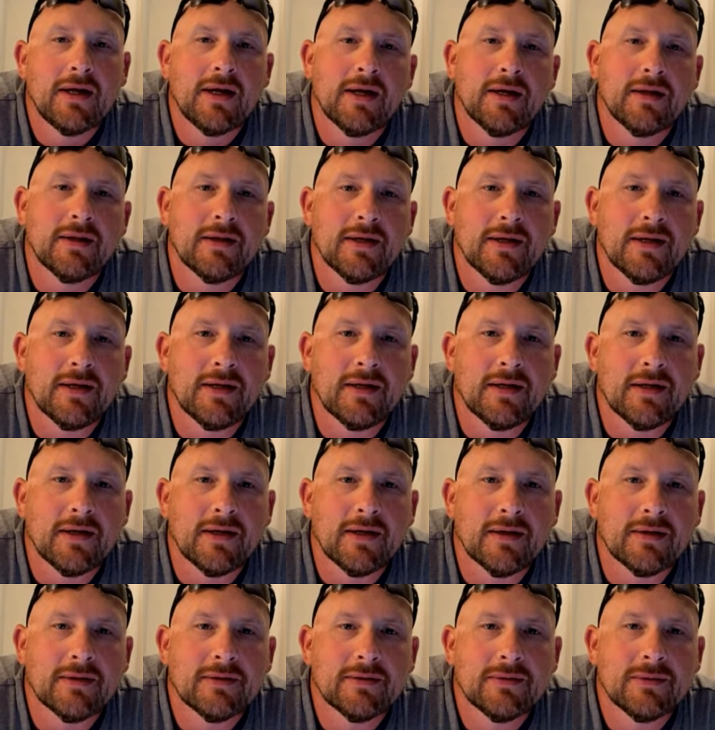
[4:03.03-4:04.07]
And then
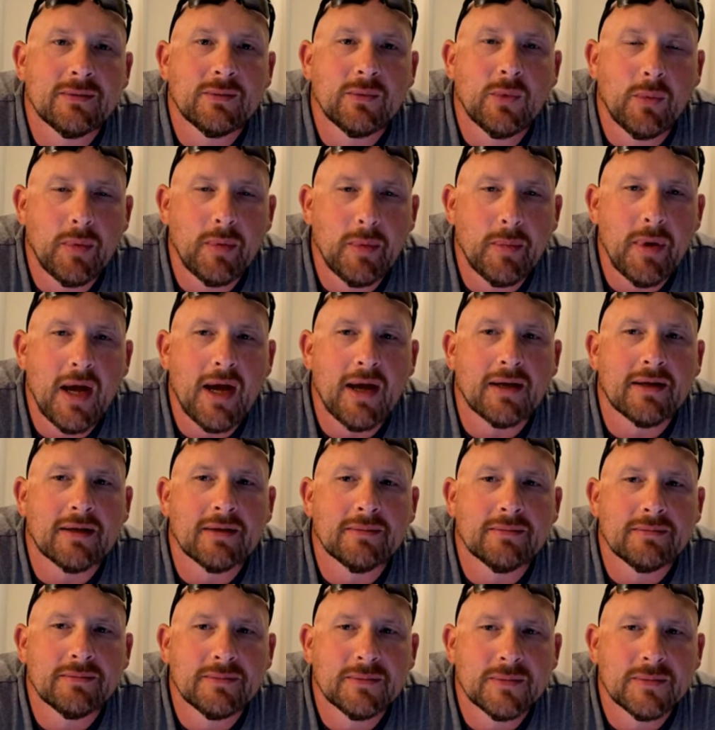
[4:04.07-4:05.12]
we'll be back.